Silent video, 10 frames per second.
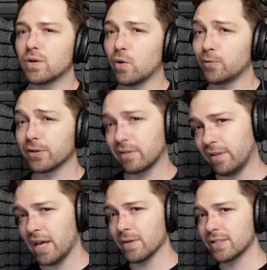a colder
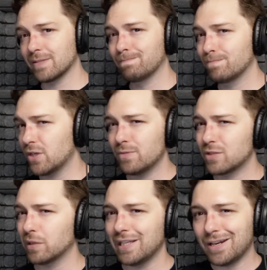climate. So
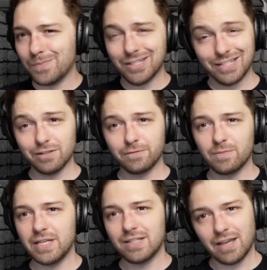it's really not a big deal for me to